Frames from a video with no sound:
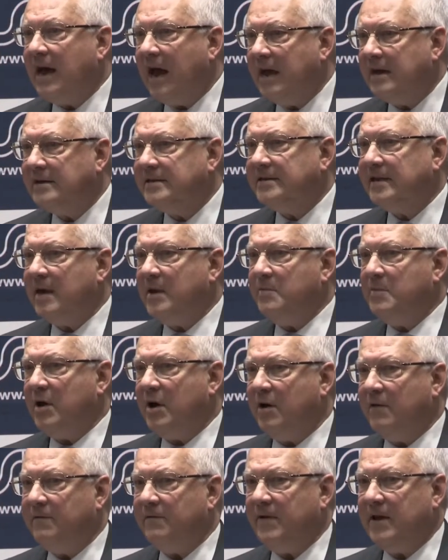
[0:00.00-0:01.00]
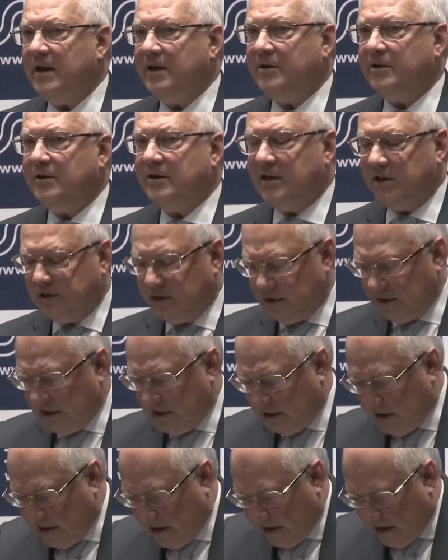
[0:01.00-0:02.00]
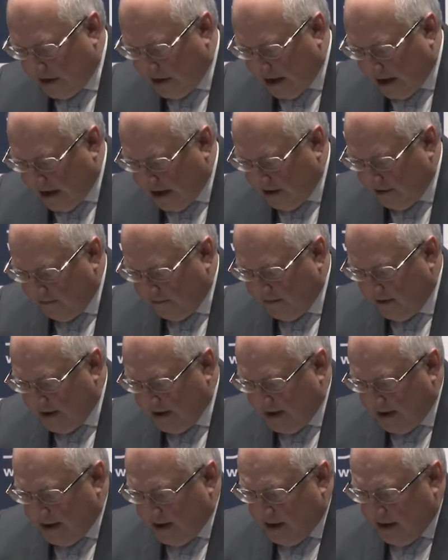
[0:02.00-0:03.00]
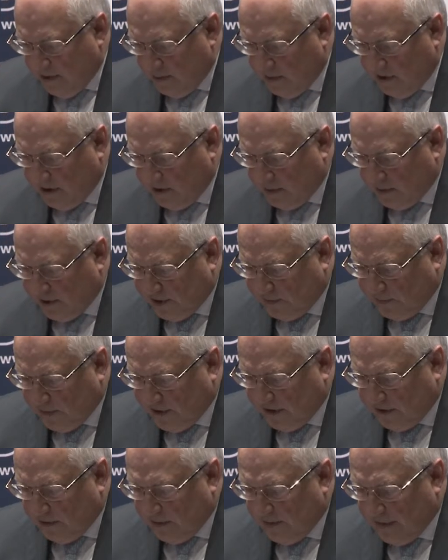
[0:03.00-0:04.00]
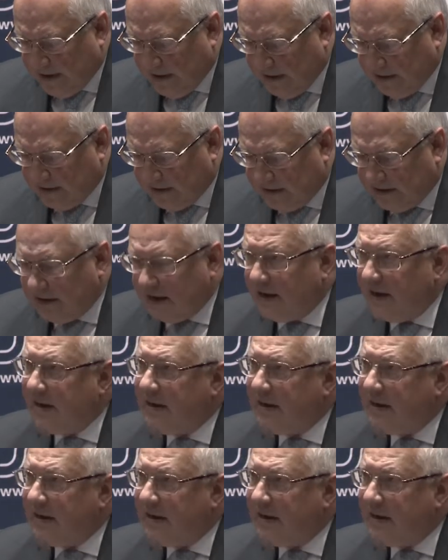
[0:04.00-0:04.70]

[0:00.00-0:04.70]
item of international life. We speak about